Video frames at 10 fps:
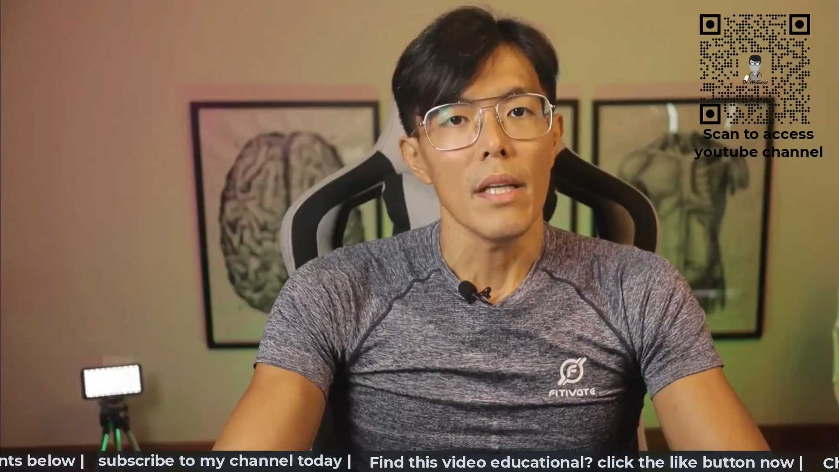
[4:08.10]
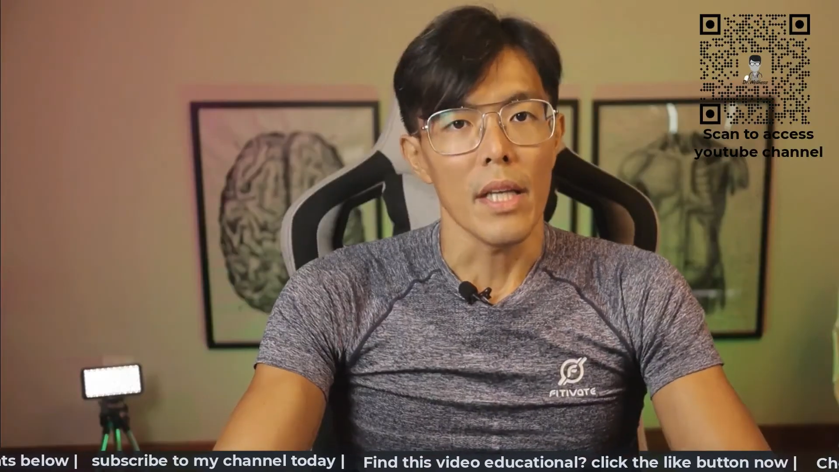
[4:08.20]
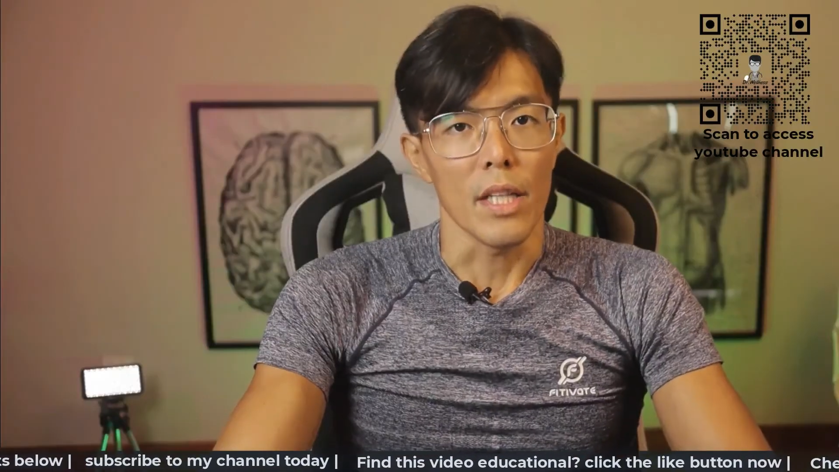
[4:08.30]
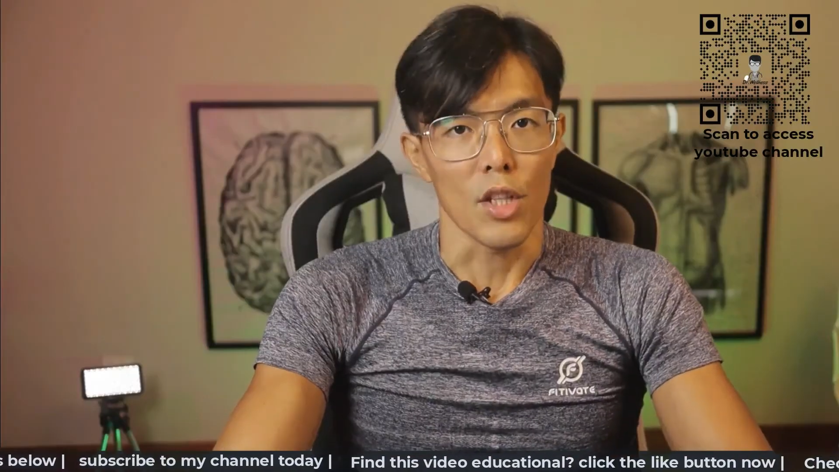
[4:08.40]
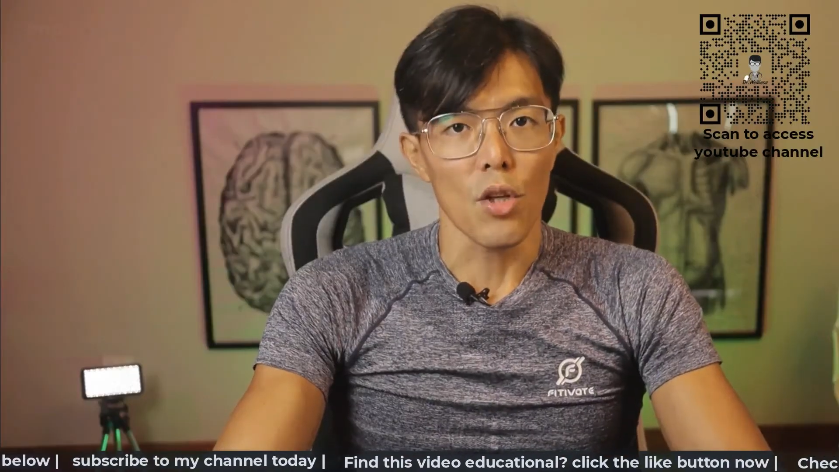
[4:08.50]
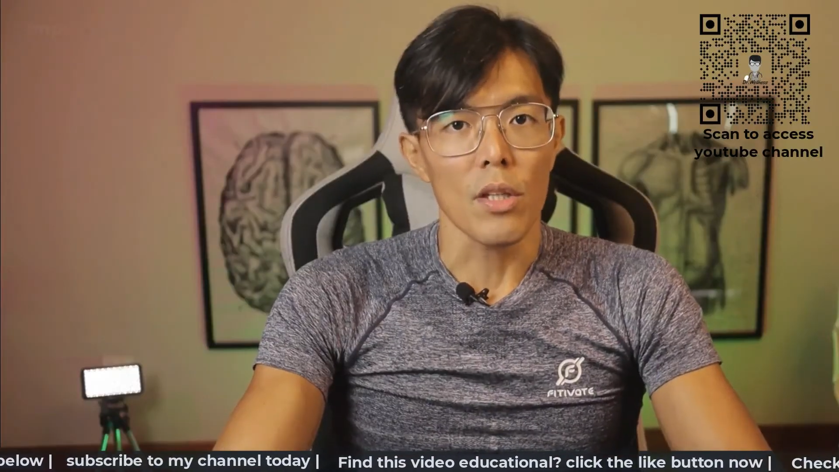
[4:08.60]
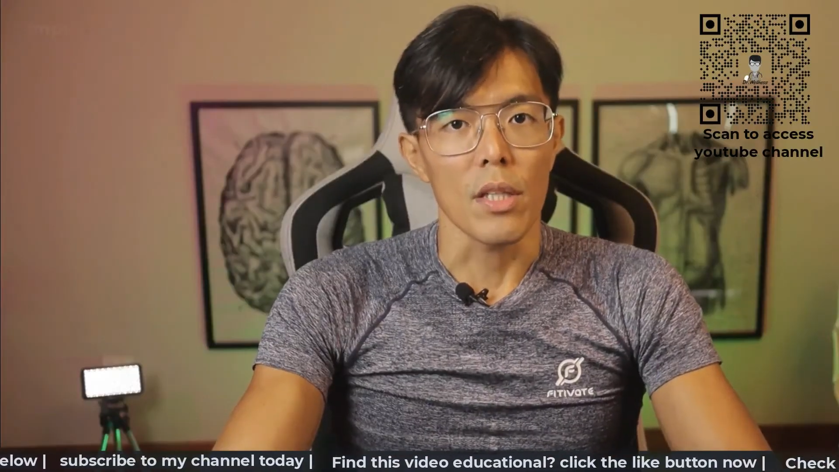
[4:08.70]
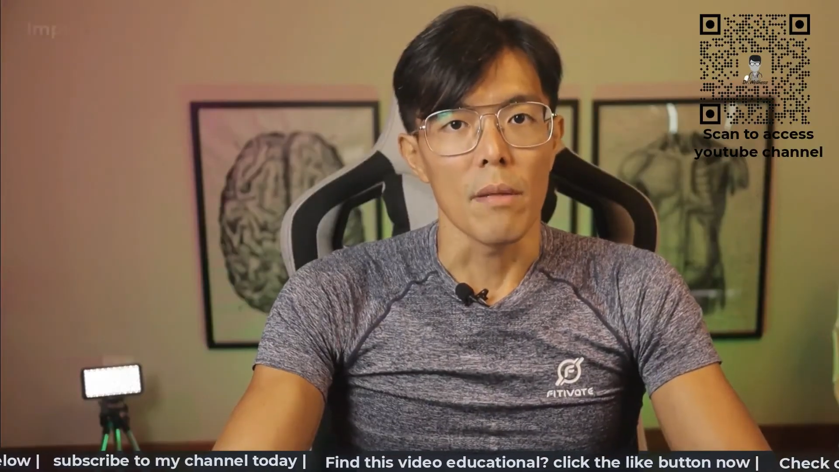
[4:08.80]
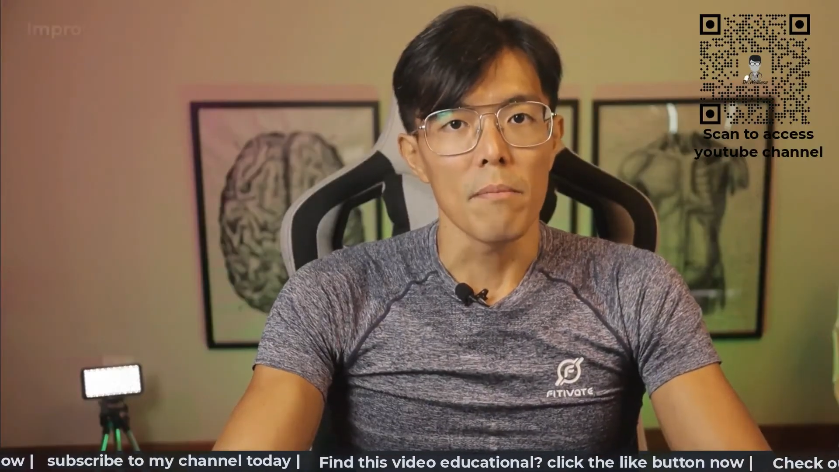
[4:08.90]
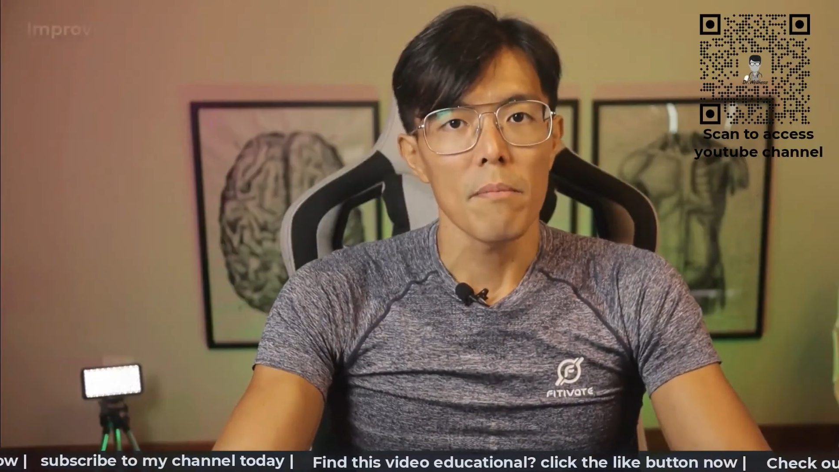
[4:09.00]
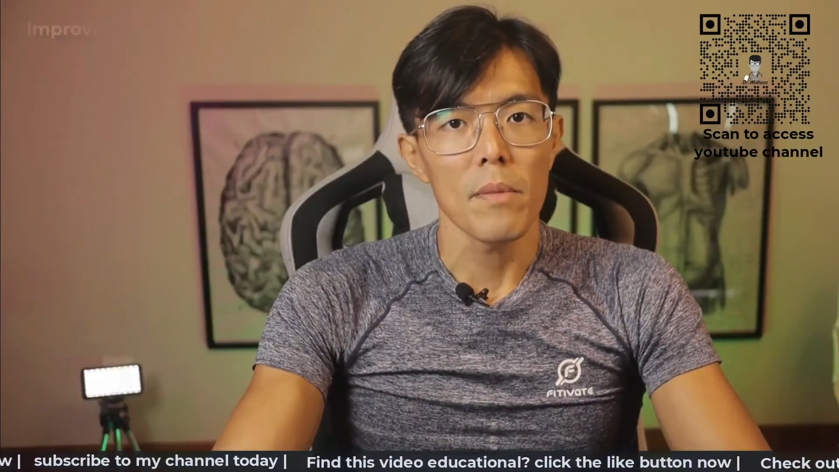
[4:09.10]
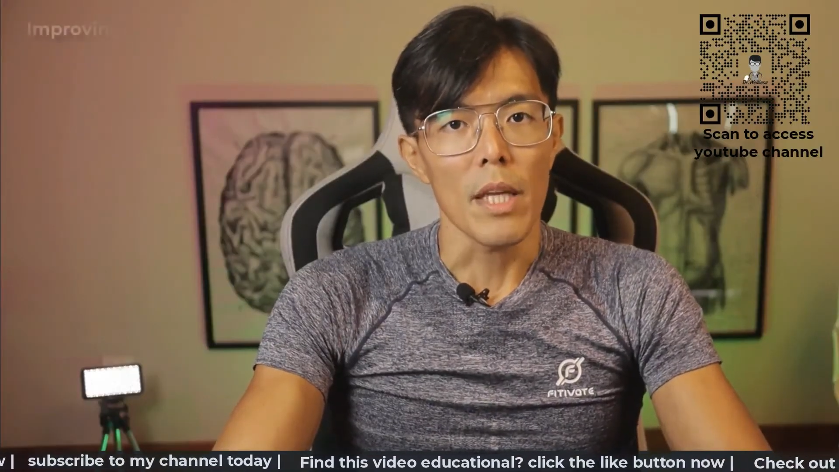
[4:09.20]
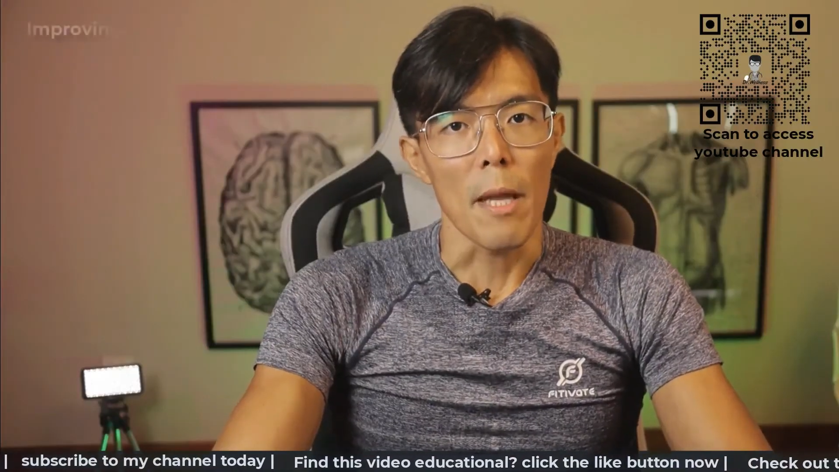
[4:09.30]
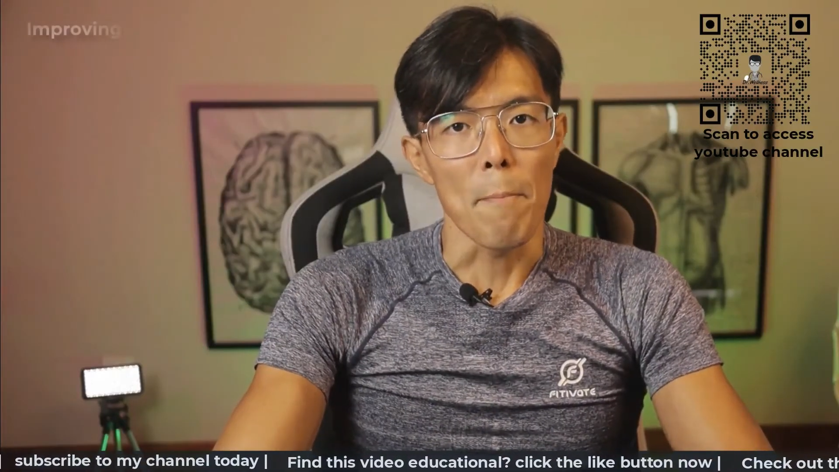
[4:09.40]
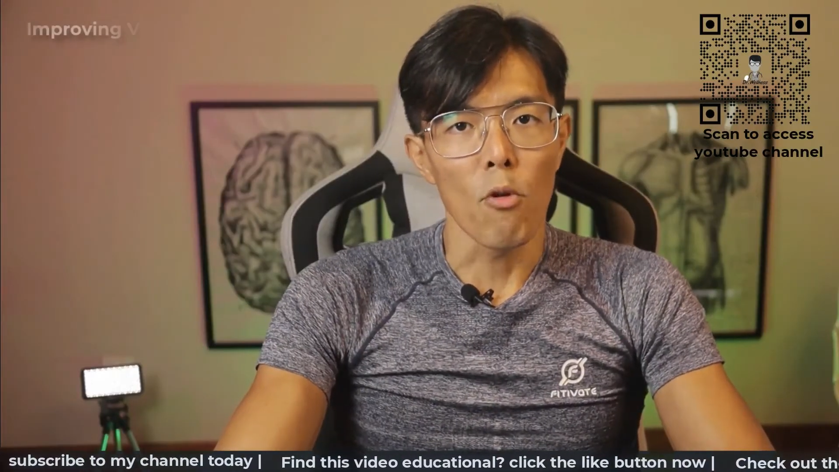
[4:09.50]
In the short term,
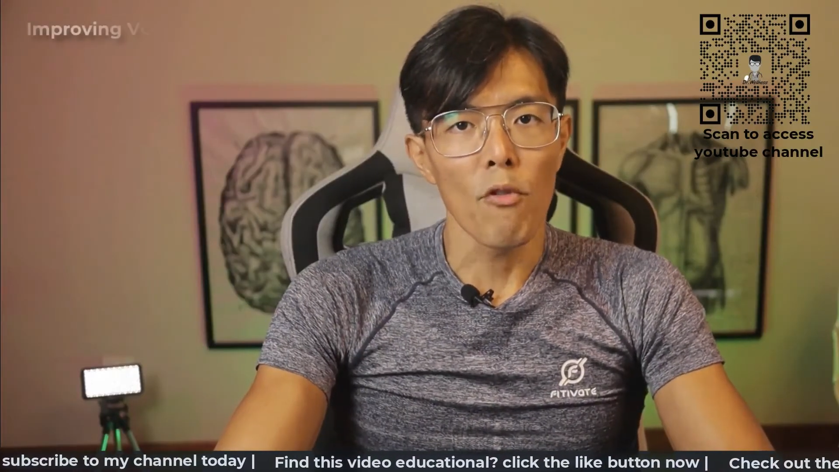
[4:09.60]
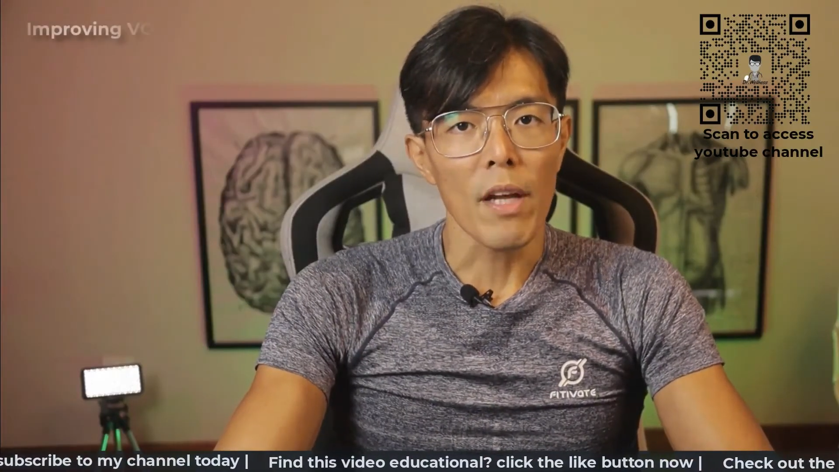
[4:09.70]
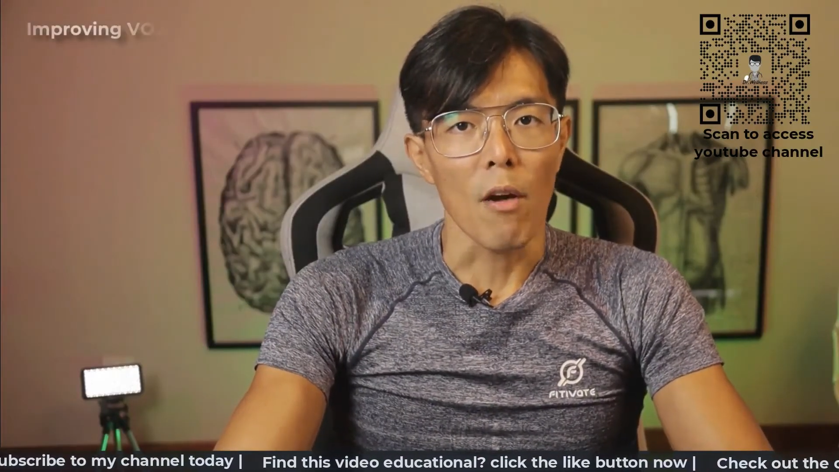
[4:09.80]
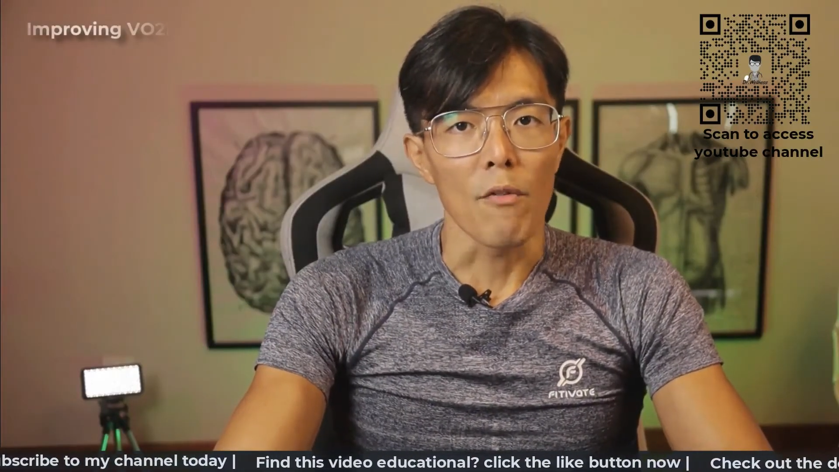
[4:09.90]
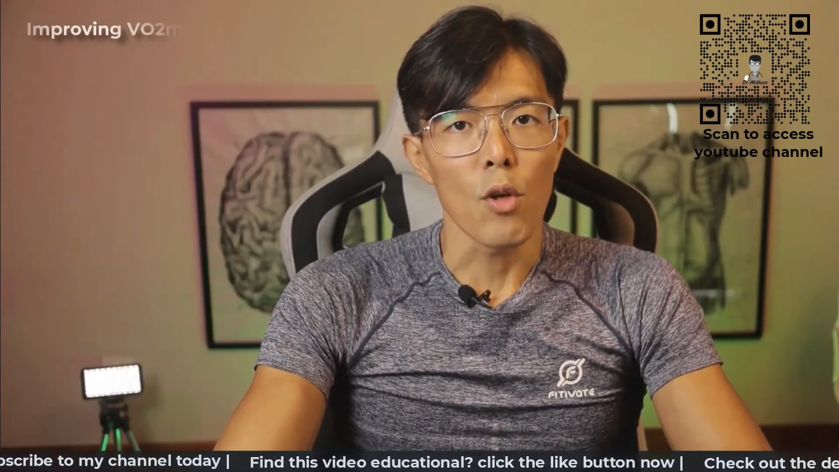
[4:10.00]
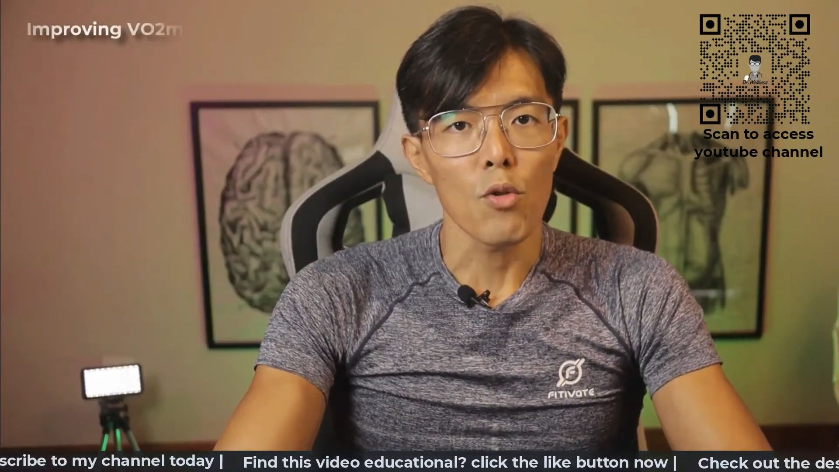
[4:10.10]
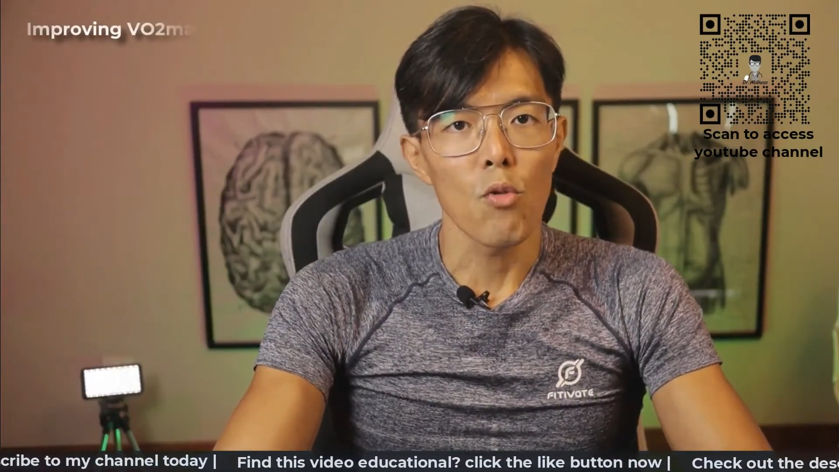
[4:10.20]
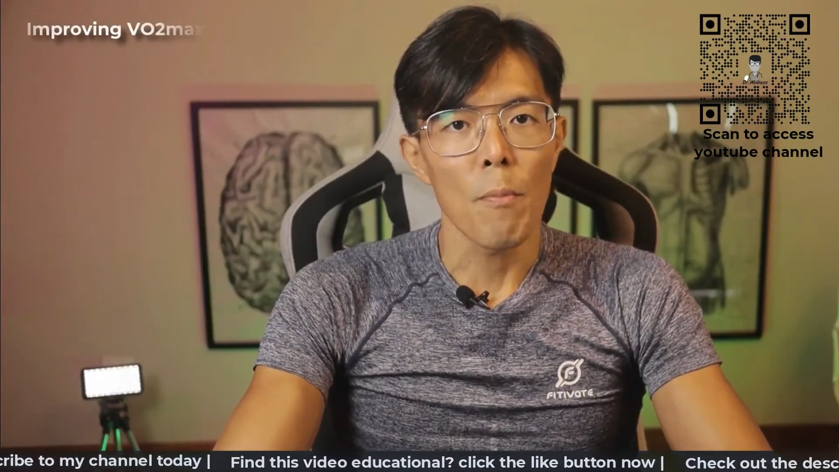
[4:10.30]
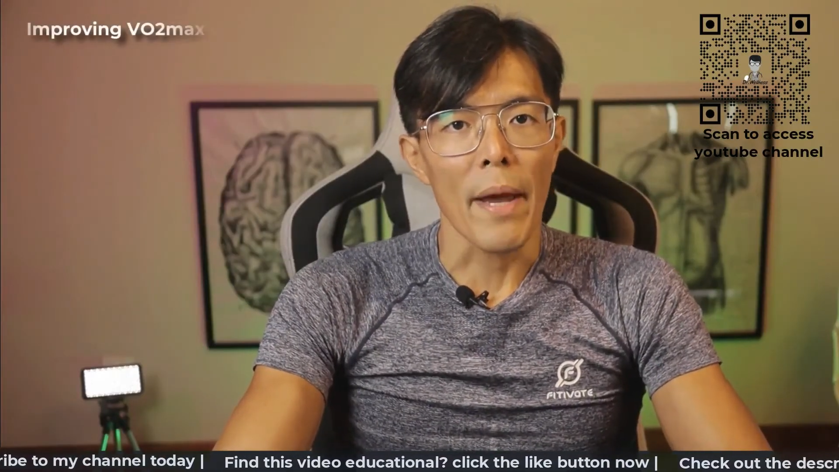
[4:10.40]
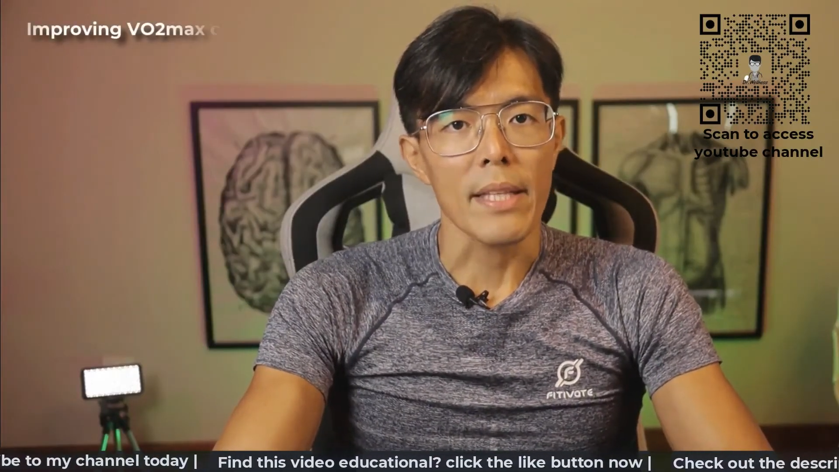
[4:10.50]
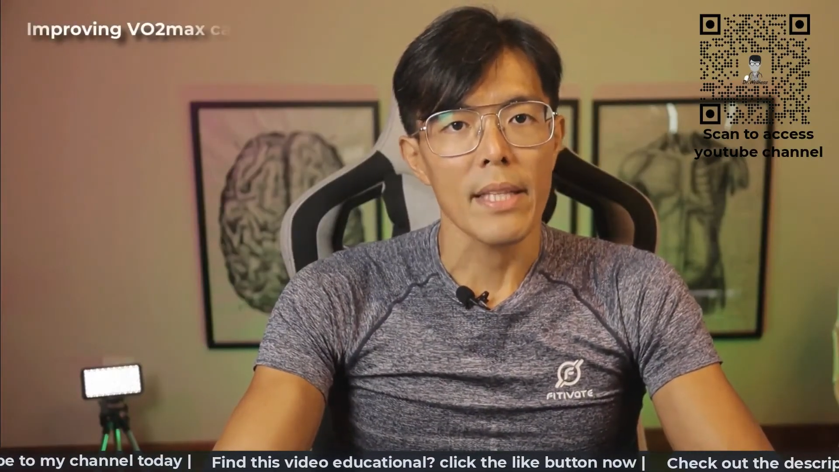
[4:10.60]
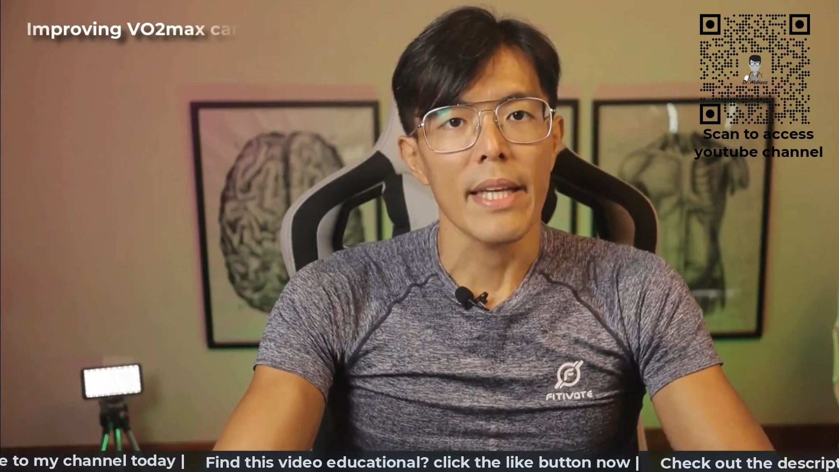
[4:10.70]
improving our VO2 max